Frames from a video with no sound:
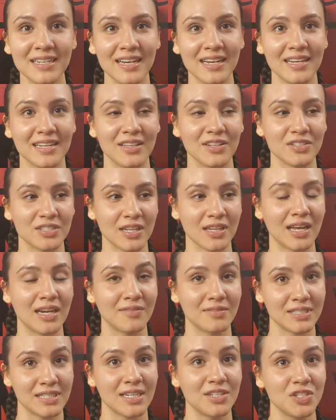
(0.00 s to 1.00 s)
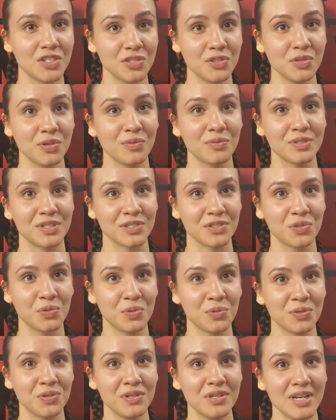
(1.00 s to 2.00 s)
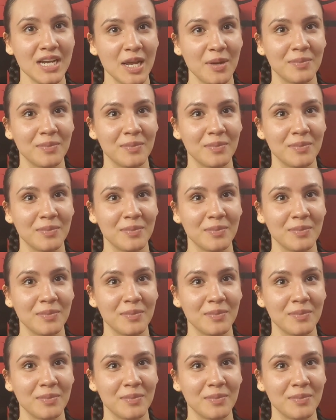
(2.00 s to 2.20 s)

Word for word: Mm. There's a lot of attention to it, which is cool,